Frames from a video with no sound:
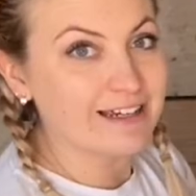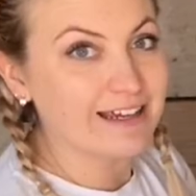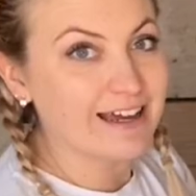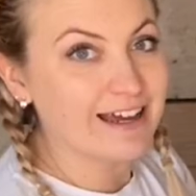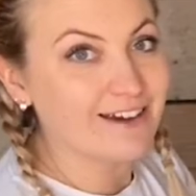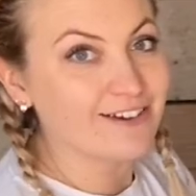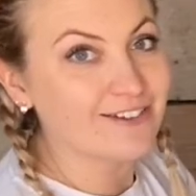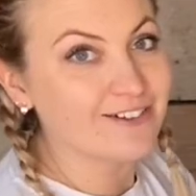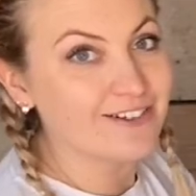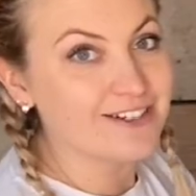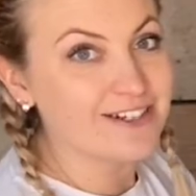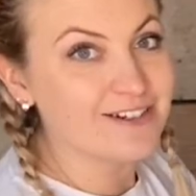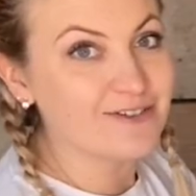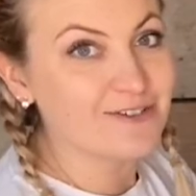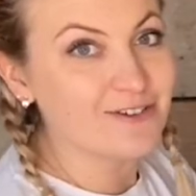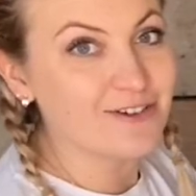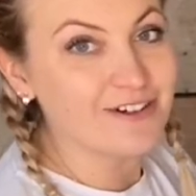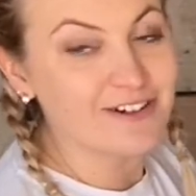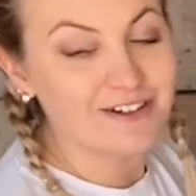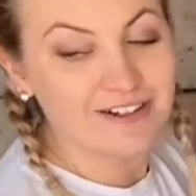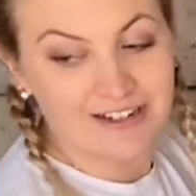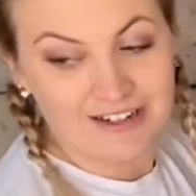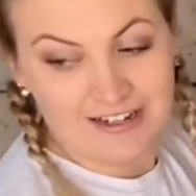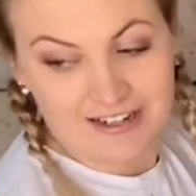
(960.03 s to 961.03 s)
out all the
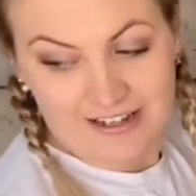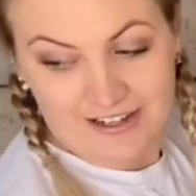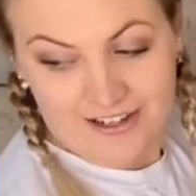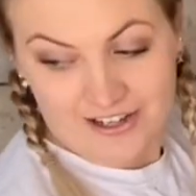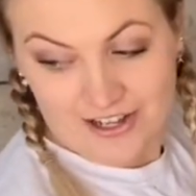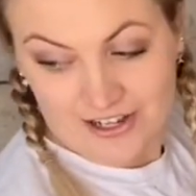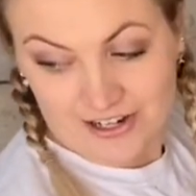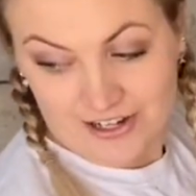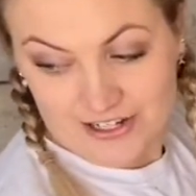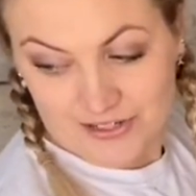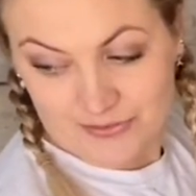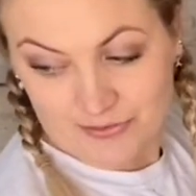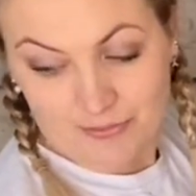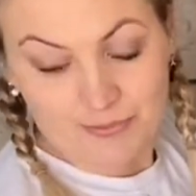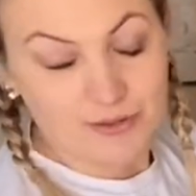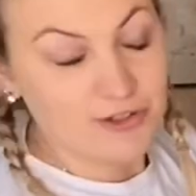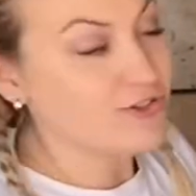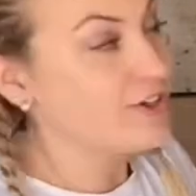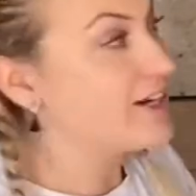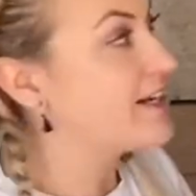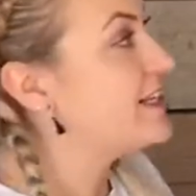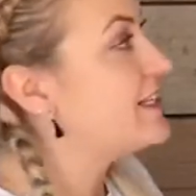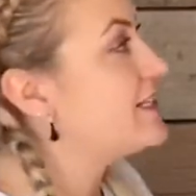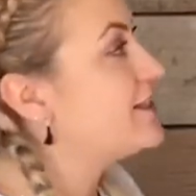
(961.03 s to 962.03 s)
different colours from the
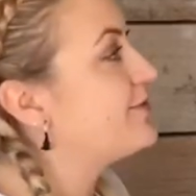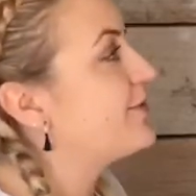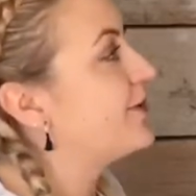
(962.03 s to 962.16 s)
transfer